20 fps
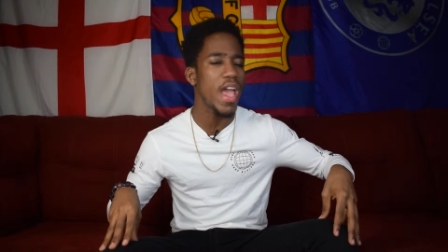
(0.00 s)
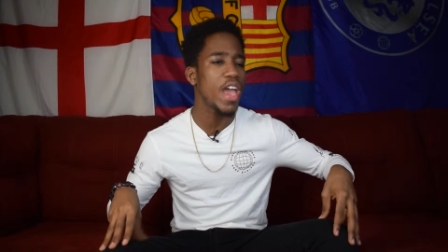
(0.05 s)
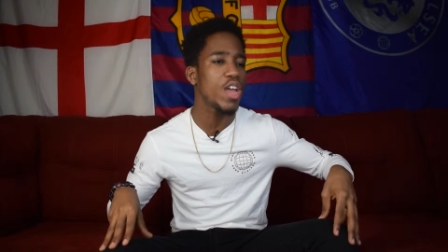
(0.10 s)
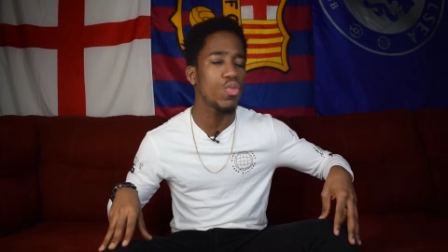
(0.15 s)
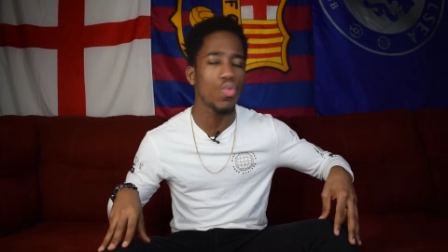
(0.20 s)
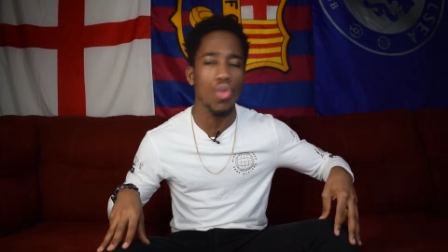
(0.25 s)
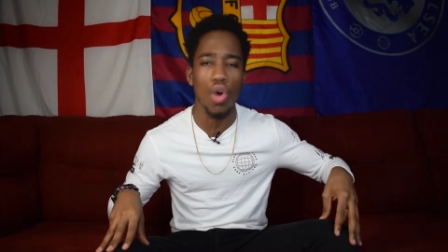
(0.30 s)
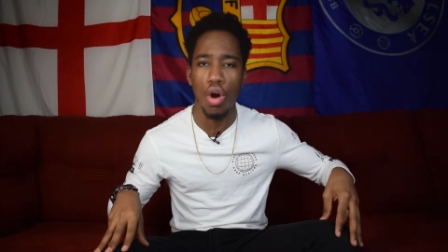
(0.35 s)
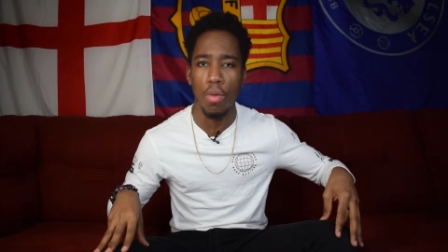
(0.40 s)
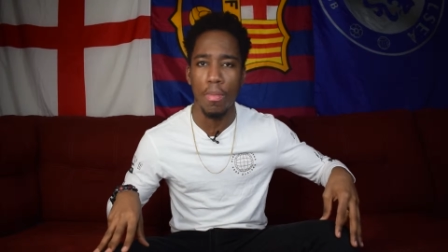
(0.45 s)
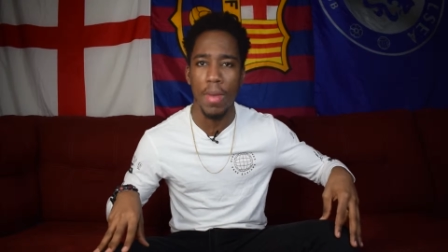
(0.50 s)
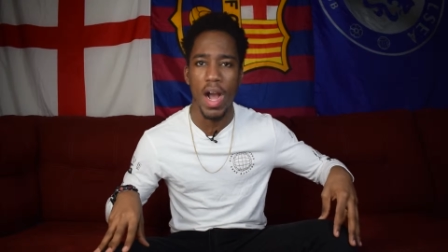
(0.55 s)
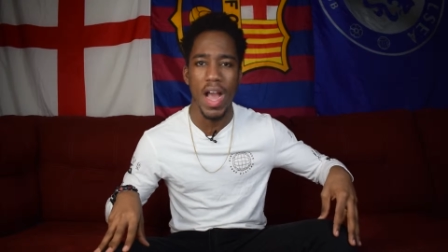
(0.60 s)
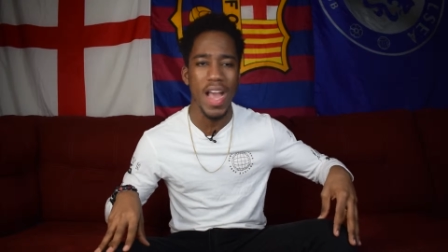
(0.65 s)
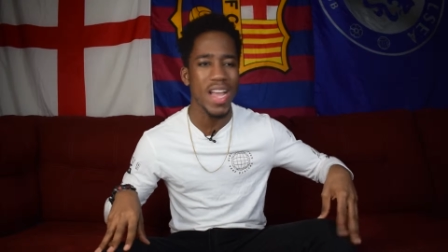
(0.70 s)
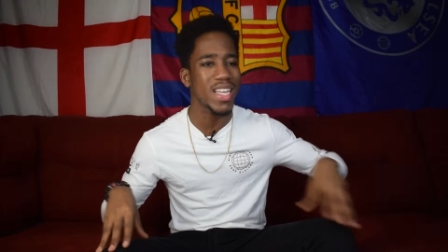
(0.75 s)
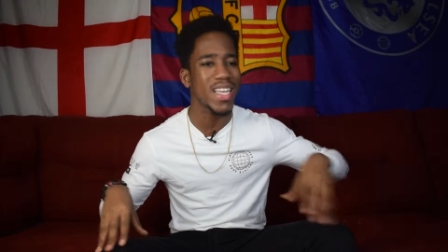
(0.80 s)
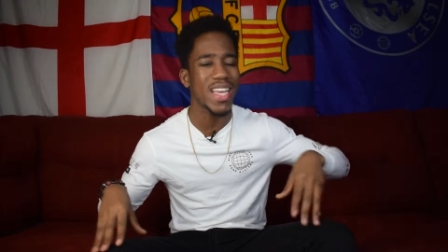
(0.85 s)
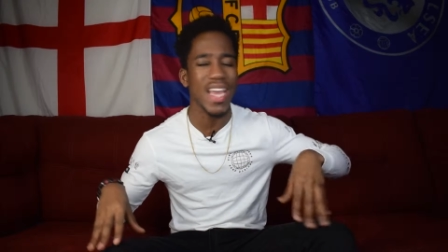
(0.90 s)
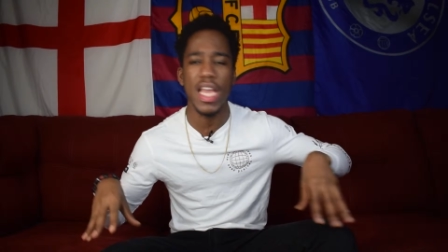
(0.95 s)
in Roma
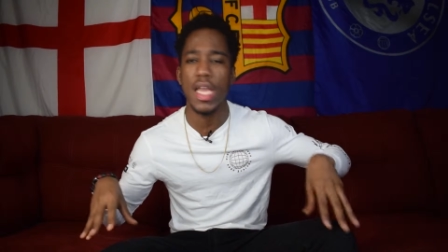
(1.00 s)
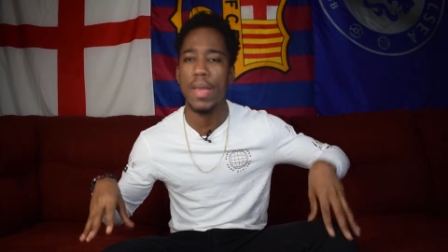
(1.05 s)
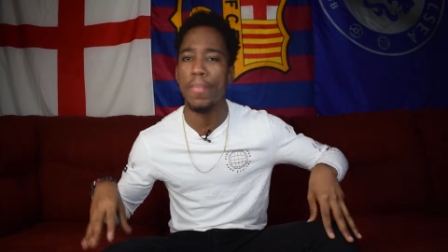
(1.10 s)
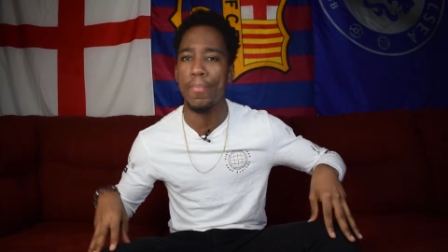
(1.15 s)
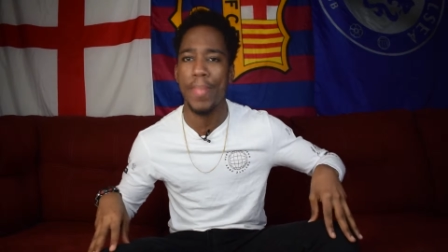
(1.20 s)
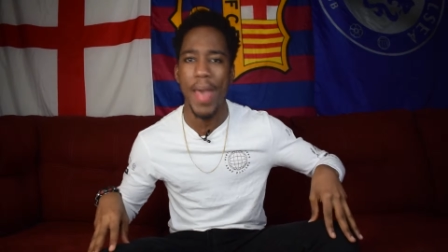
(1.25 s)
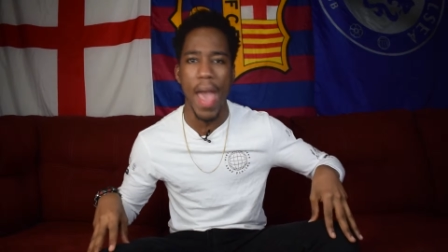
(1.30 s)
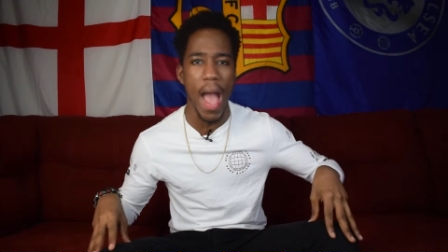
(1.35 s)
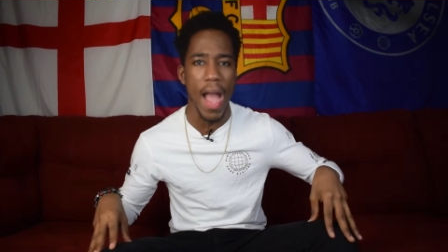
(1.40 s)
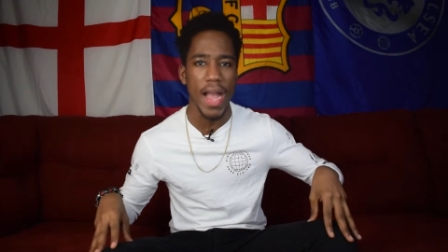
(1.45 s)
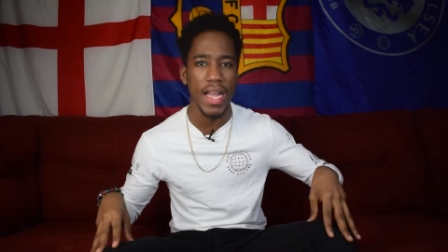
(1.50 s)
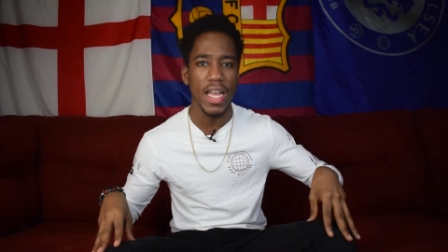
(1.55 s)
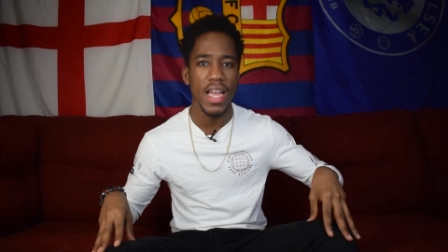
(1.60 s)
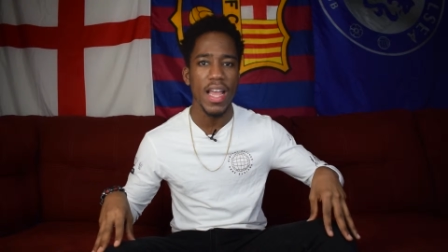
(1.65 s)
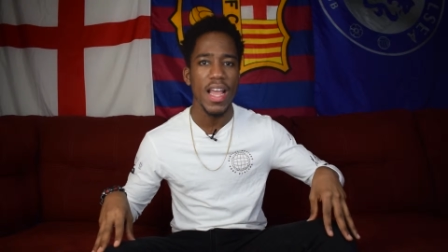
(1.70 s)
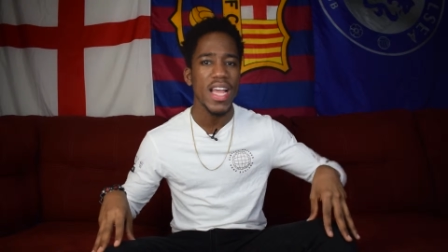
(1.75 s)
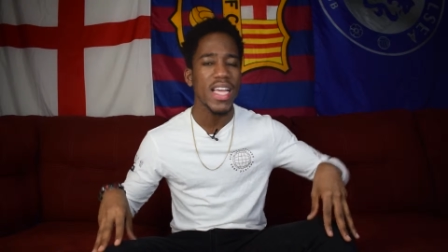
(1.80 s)
and came back,